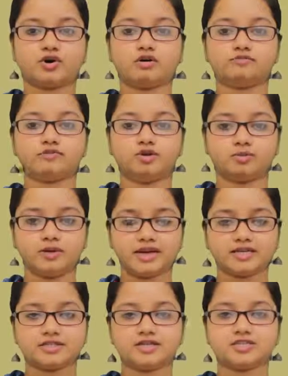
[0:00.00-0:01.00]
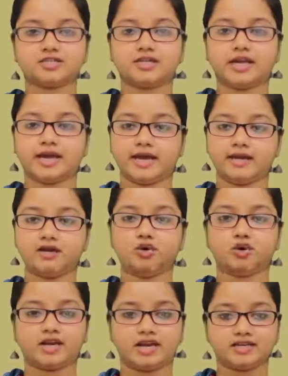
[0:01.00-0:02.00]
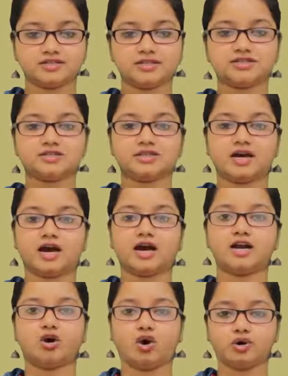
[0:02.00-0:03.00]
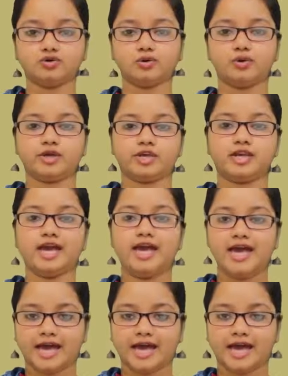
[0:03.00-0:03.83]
of globalization and localization are ongoing